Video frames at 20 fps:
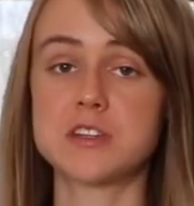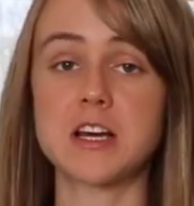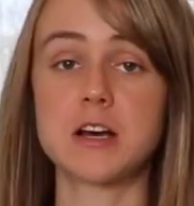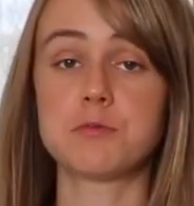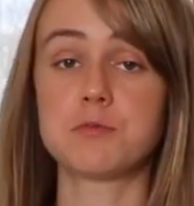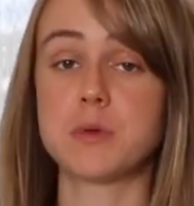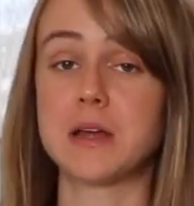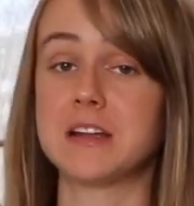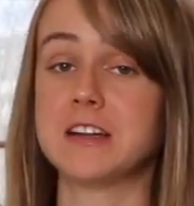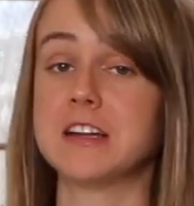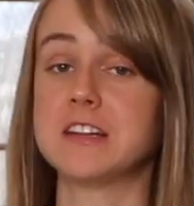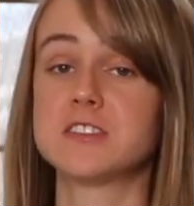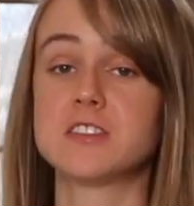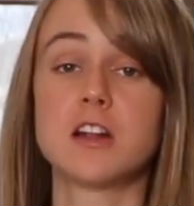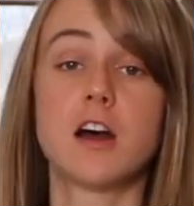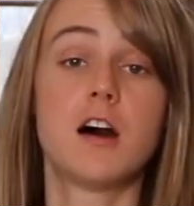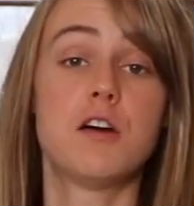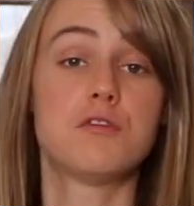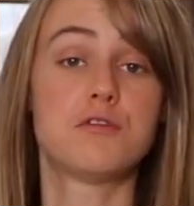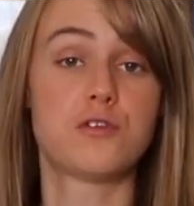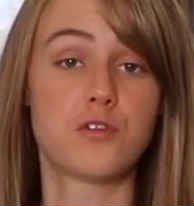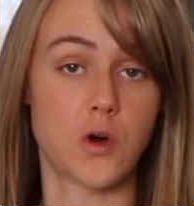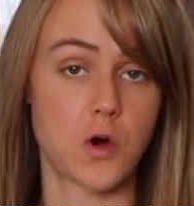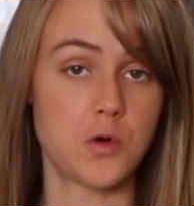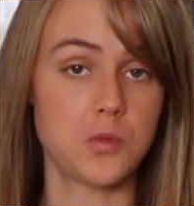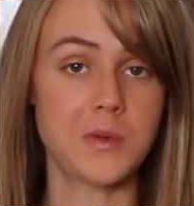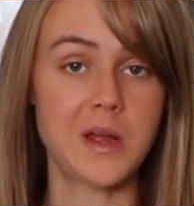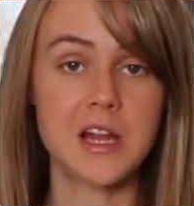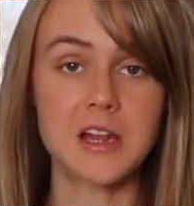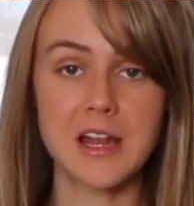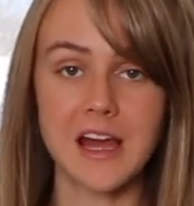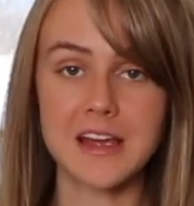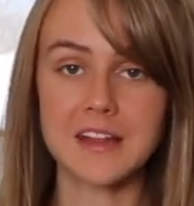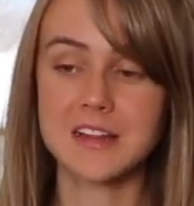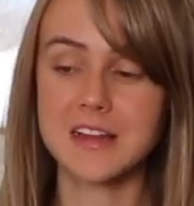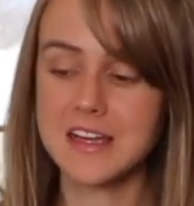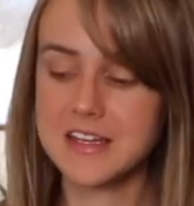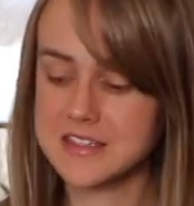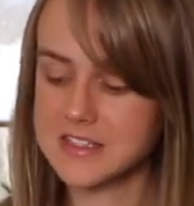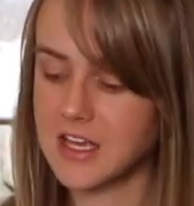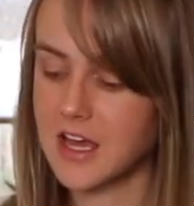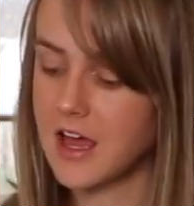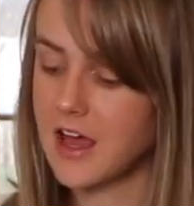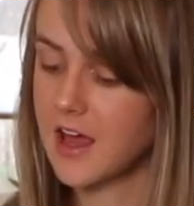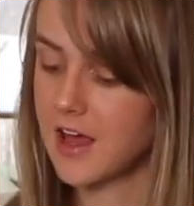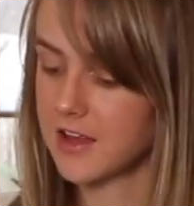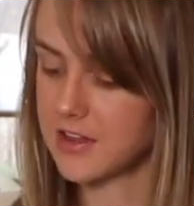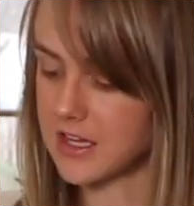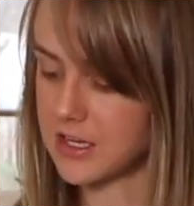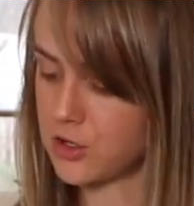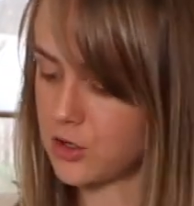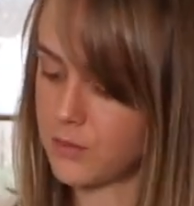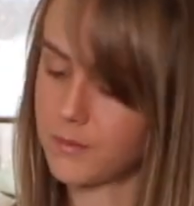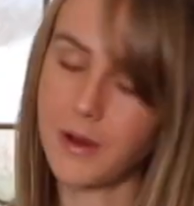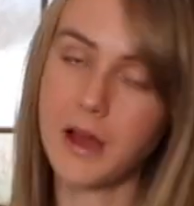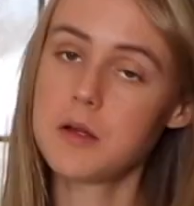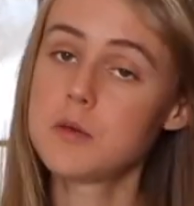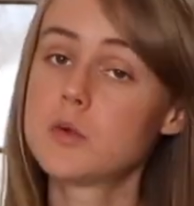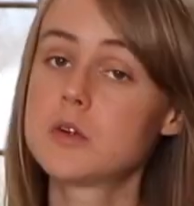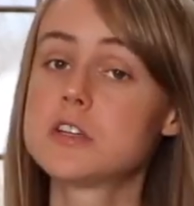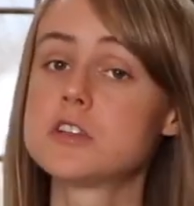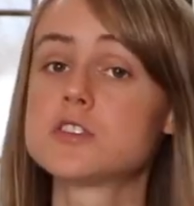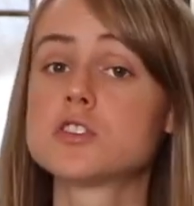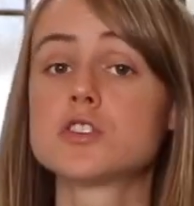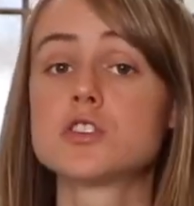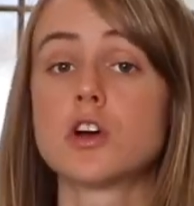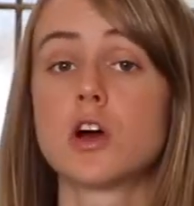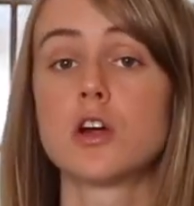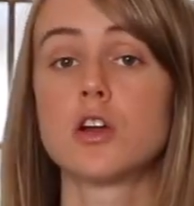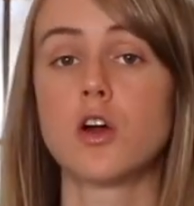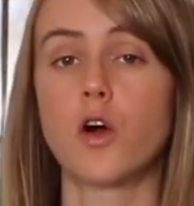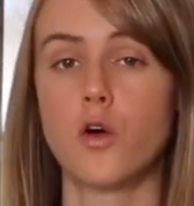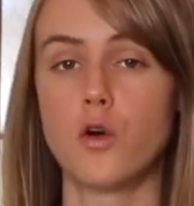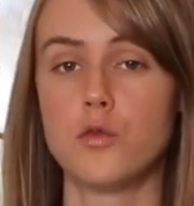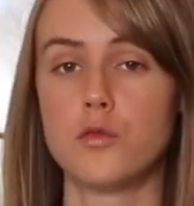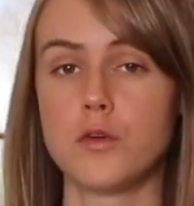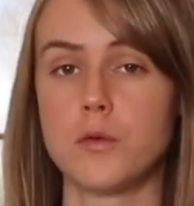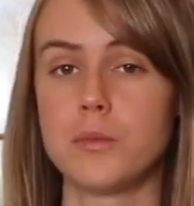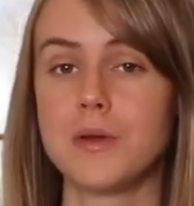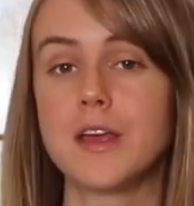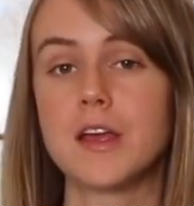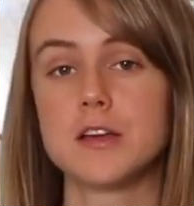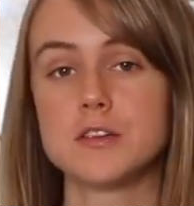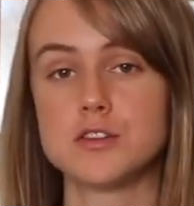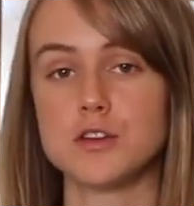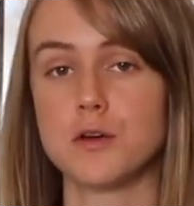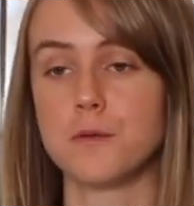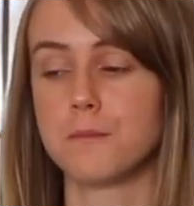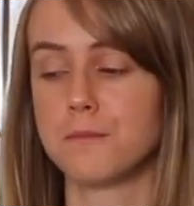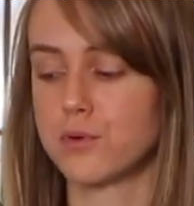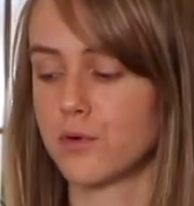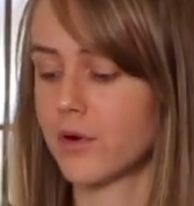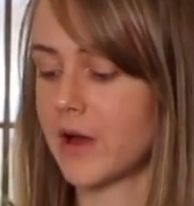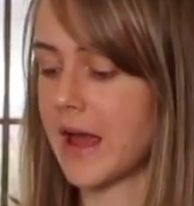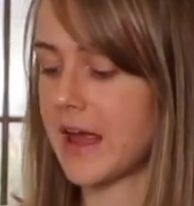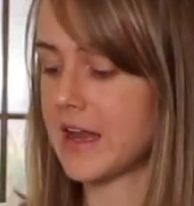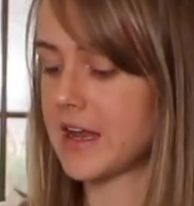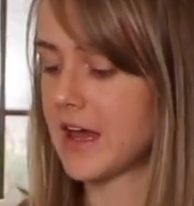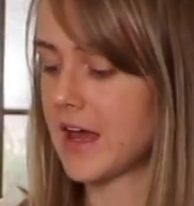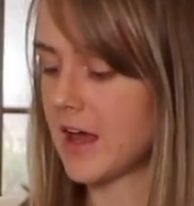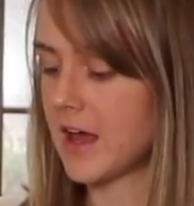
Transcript: up and it's not foamy like this, then you might want to start over because your bread